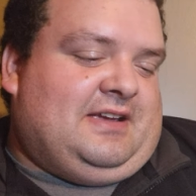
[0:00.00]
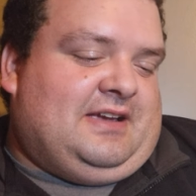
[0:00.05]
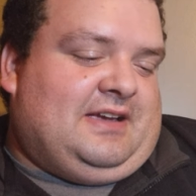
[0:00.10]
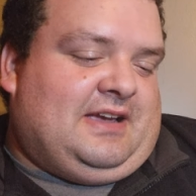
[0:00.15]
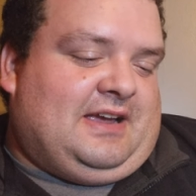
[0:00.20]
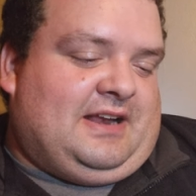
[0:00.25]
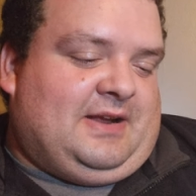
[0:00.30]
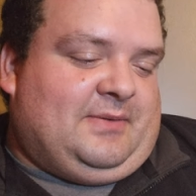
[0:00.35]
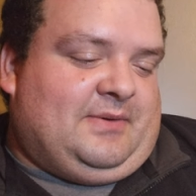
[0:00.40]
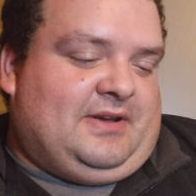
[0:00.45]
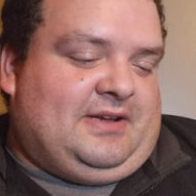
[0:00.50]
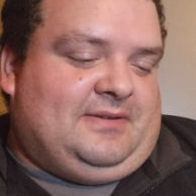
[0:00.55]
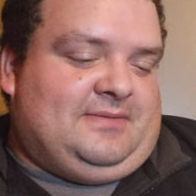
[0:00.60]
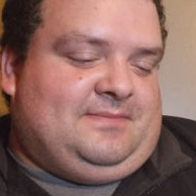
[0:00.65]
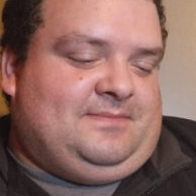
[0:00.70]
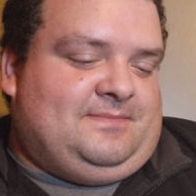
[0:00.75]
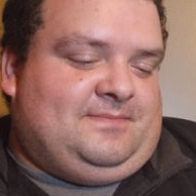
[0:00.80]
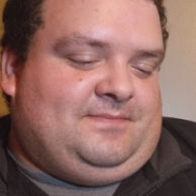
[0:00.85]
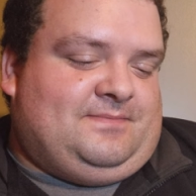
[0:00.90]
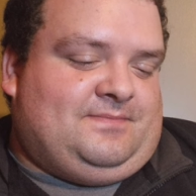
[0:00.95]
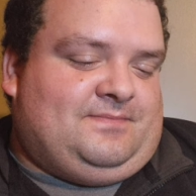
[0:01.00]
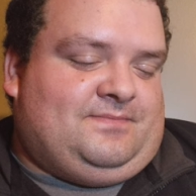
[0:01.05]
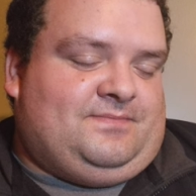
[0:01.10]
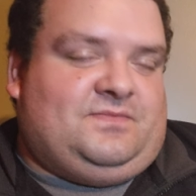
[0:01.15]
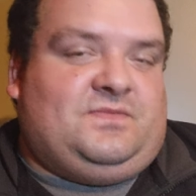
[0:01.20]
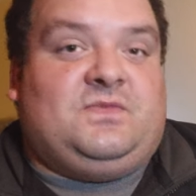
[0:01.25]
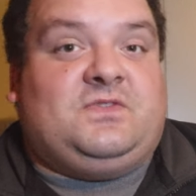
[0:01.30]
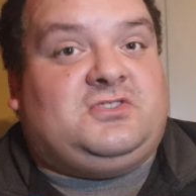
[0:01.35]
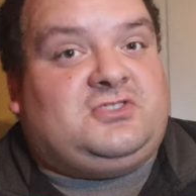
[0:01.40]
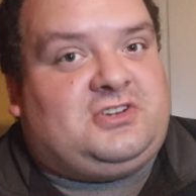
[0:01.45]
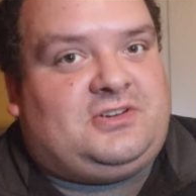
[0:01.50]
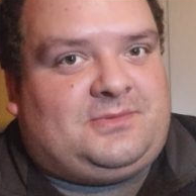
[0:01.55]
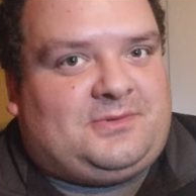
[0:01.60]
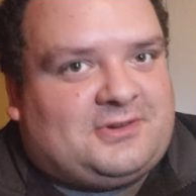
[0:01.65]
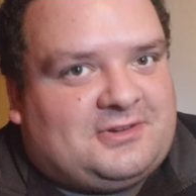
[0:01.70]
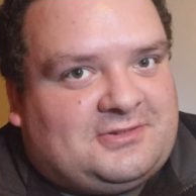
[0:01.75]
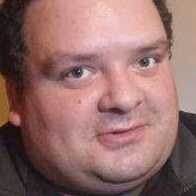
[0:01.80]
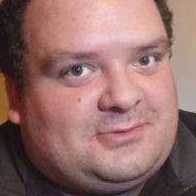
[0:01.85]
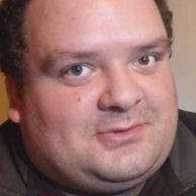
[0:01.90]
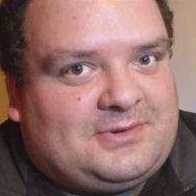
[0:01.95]
Anyway, Dreamer
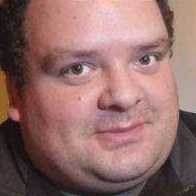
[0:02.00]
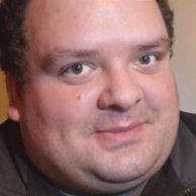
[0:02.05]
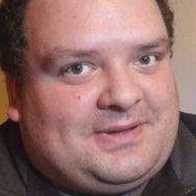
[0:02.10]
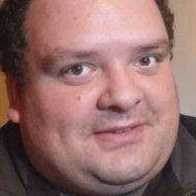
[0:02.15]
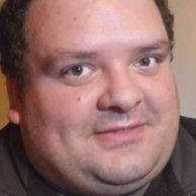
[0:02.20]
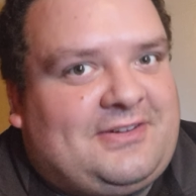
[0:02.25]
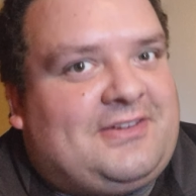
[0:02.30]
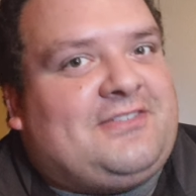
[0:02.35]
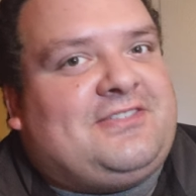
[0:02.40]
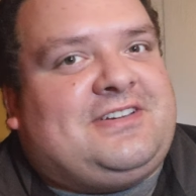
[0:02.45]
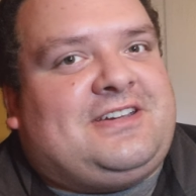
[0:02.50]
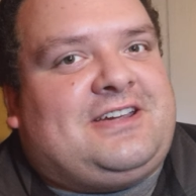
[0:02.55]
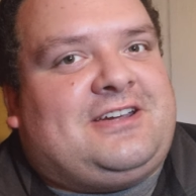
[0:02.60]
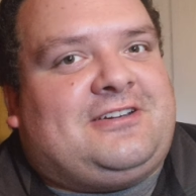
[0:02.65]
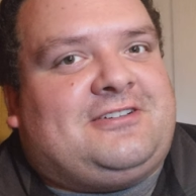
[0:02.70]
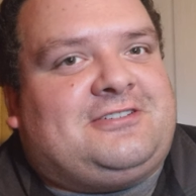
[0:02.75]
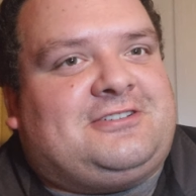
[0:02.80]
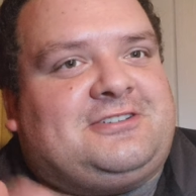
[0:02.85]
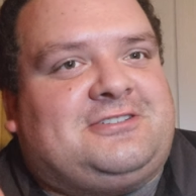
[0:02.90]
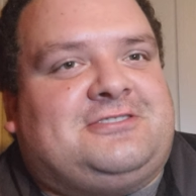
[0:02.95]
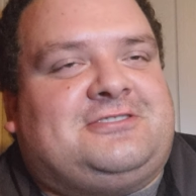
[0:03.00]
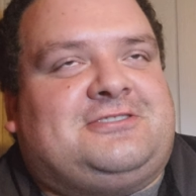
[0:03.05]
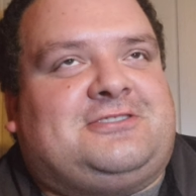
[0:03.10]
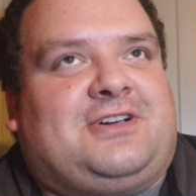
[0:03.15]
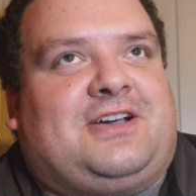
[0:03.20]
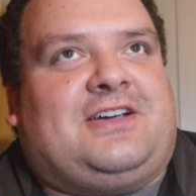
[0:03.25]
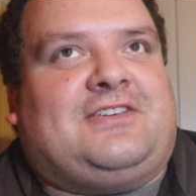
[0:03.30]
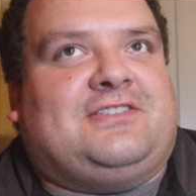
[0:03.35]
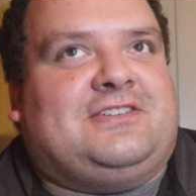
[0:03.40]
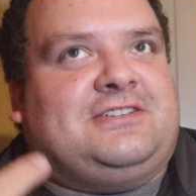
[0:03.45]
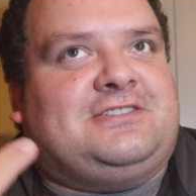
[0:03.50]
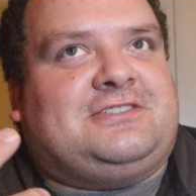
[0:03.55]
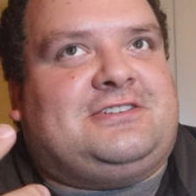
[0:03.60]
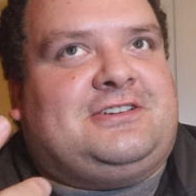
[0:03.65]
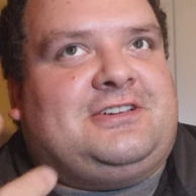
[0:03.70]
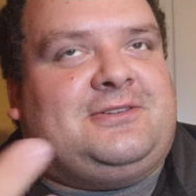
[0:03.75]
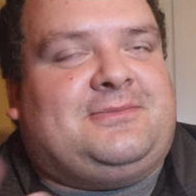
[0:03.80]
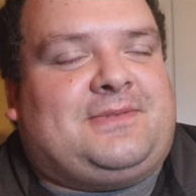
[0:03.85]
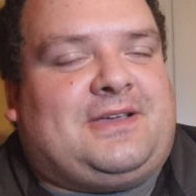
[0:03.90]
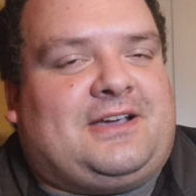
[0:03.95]
is one of my favorite characters, so
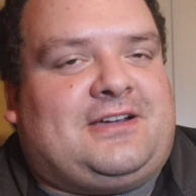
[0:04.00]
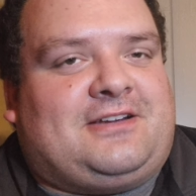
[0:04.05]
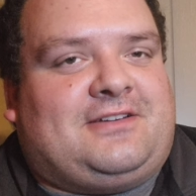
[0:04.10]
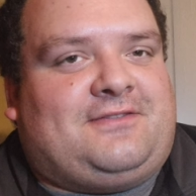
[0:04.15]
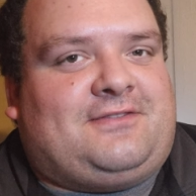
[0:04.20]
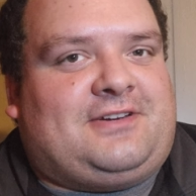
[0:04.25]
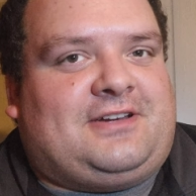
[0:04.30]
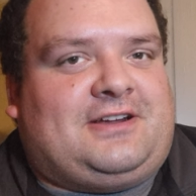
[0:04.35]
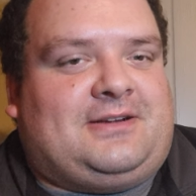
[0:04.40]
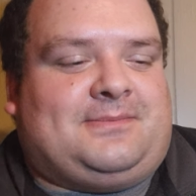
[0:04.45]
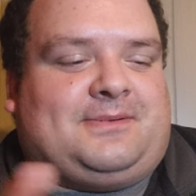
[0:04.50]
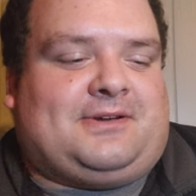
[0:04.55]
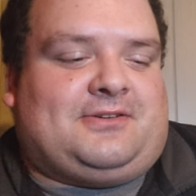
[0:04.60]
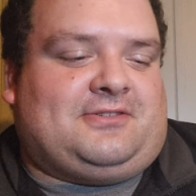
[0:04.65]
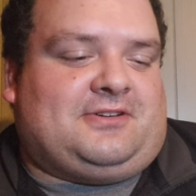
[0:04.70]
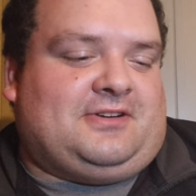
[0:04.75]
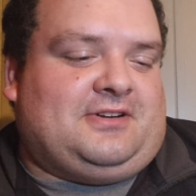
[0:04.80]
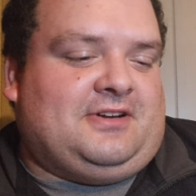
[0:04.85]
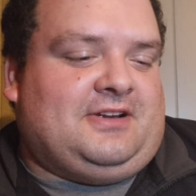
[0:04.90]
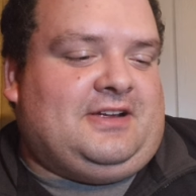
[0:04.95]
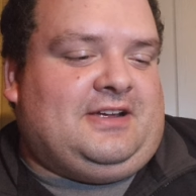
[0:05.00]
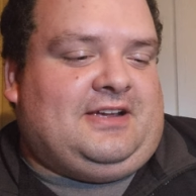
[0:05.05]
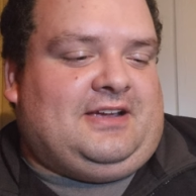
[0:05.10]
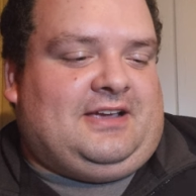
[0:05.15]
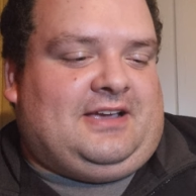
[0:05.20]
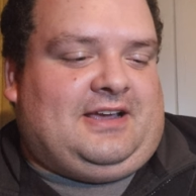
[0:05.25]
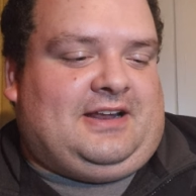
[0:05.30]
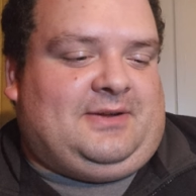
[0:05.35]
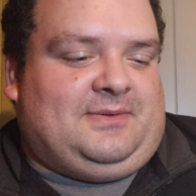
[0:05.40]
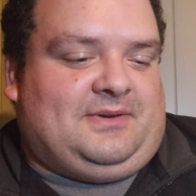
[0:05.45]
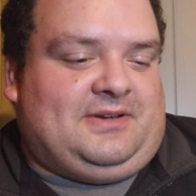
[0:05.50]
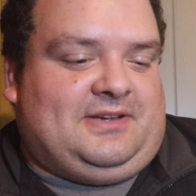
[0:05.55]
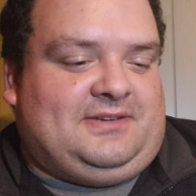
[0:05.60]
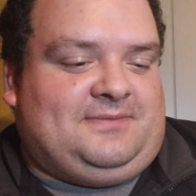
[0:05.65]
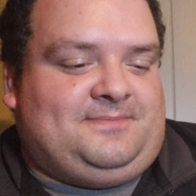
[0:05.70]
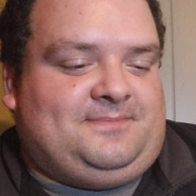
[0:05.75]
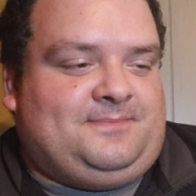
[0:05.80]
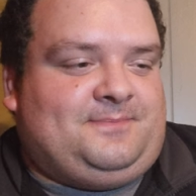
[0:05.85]
obviously I'm not gonna forget about her. Anyway,